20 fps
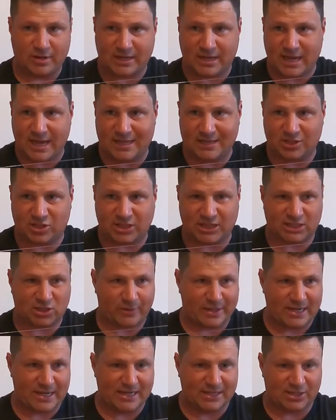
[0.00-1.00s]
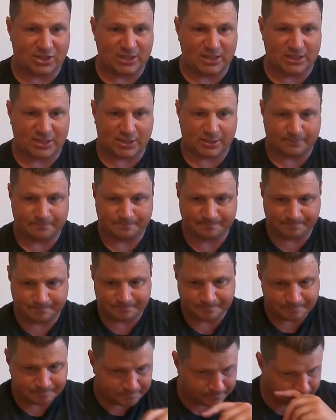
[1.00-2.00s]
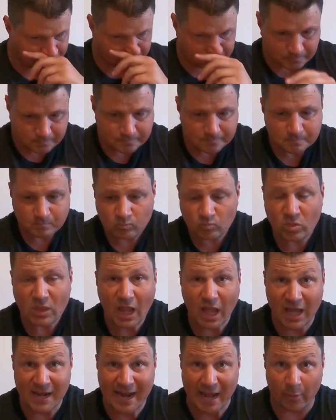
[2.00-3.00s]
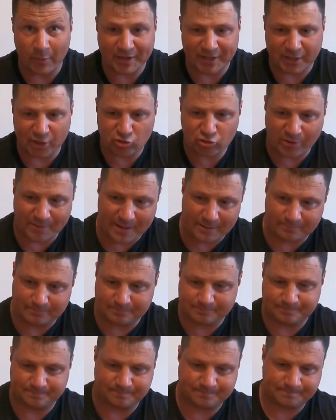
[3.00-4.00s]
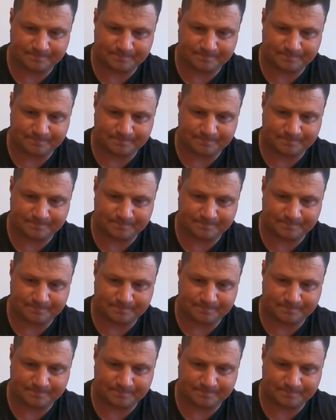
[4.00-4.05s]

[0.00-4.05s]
again 6 to 8 inches, and now we're going to trim